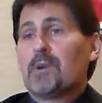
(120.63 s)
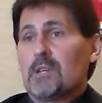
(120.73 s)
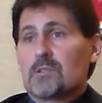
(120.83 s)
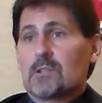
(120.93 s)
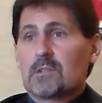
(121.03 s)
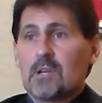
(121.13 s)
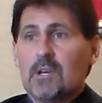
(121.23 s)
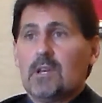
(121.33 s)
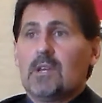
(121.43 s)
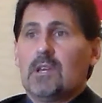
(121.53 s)
patients.
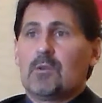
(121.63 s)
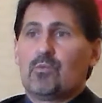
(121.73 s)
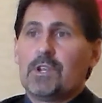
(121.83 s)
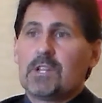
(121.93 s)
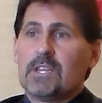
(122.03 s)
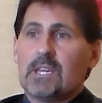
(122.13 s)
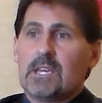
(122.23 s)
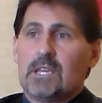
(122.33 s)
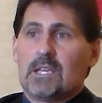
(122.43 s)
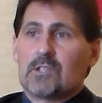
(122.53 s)
It really